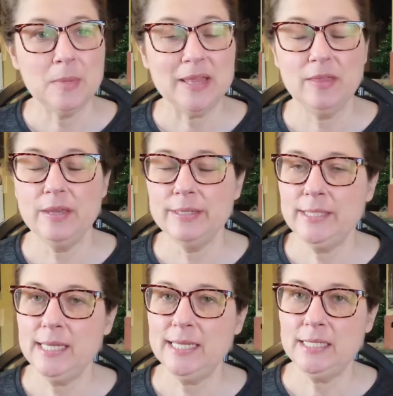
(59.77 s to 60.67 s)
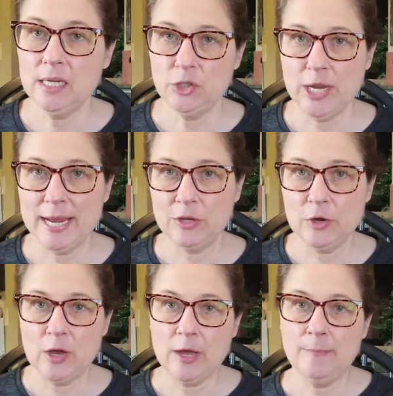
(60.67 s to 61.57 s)
This is a
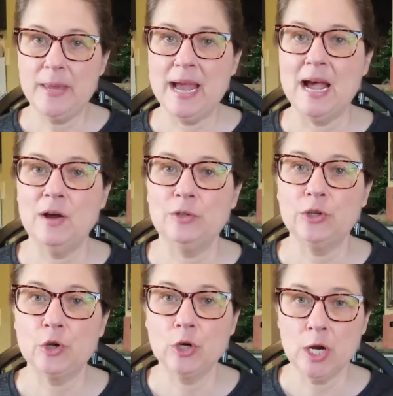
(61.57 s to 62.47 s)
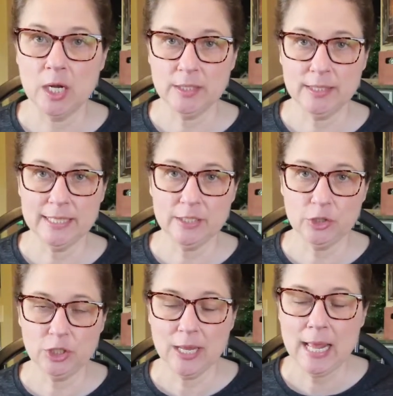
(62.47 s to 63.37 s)
channel about cross
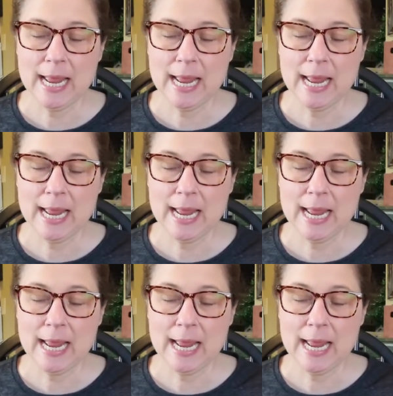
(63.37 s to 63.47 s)
stitch